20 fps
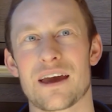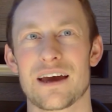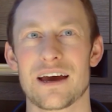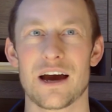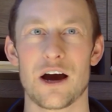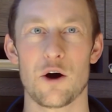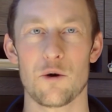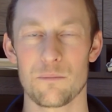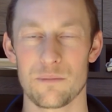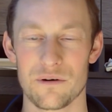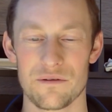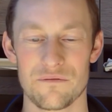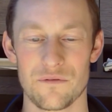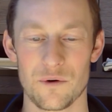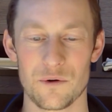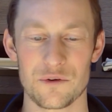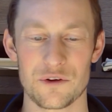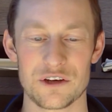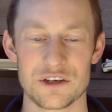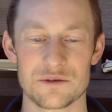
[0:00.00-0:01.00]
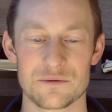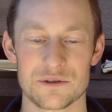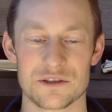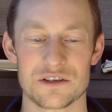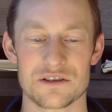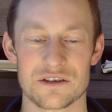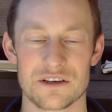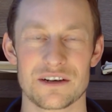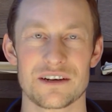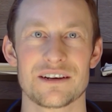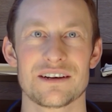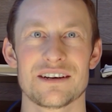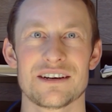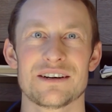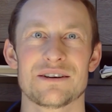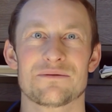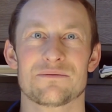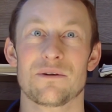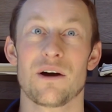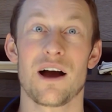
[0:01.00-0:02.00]
output voltage, which is going to
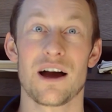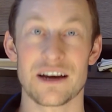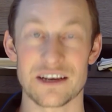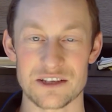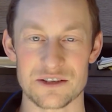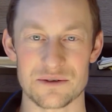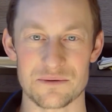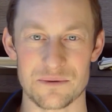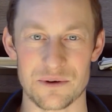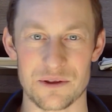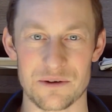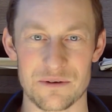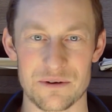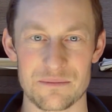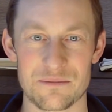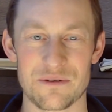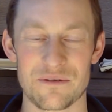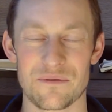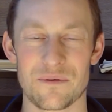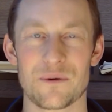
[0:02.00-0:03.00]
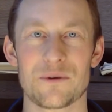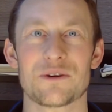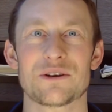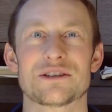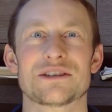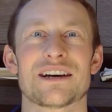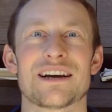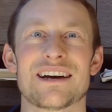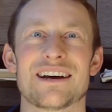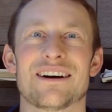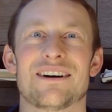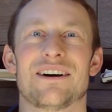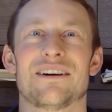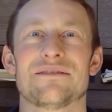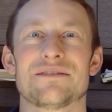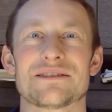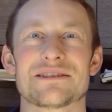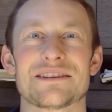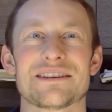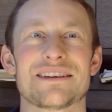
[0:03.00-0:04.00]
rise with your input voltage,
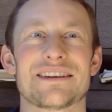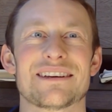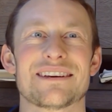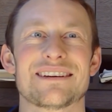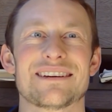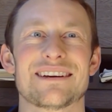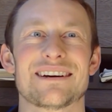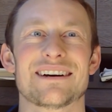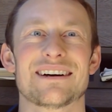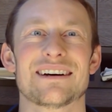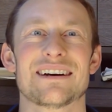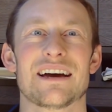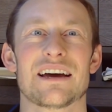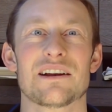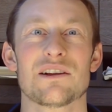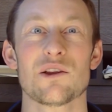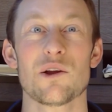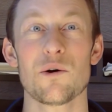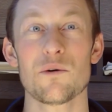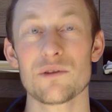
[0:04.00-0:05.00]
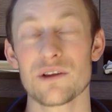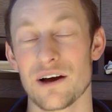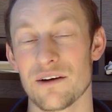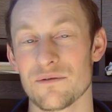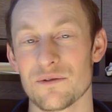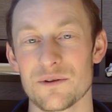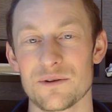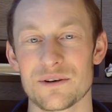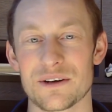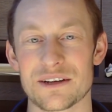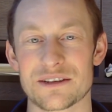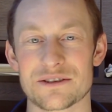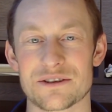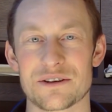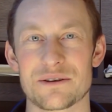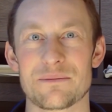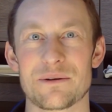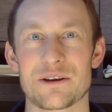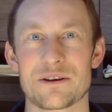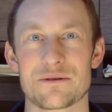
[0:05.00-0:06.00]
obviously, then at a low level, it's
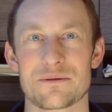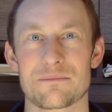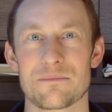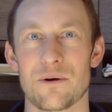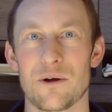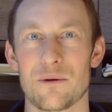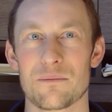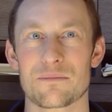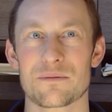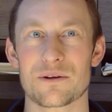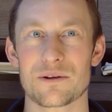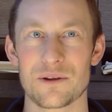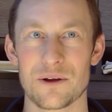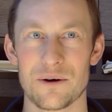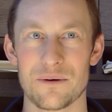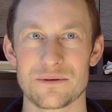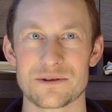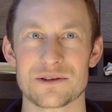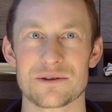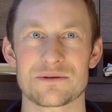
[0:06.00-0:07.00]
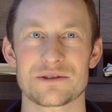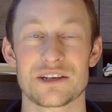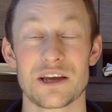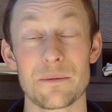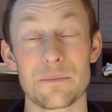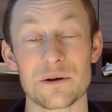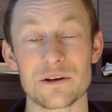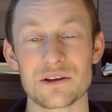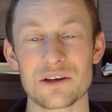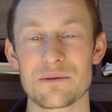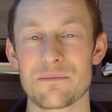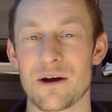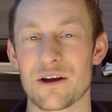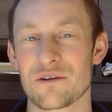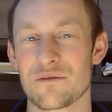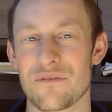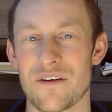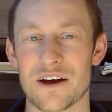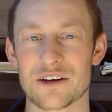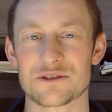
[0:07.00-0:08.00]
going to make your bulb glow. So typically,
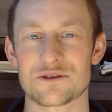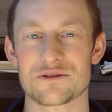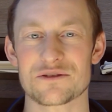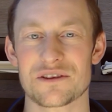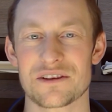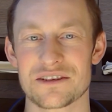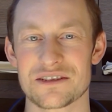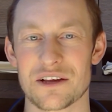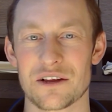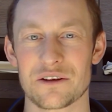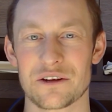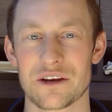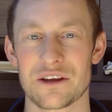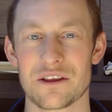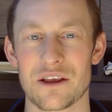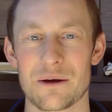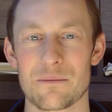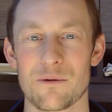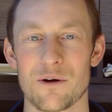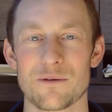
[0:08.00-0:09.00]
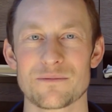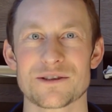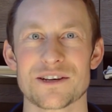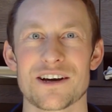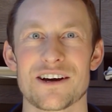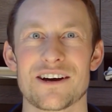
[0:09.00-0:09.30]
manufacturers of these LED light bulbs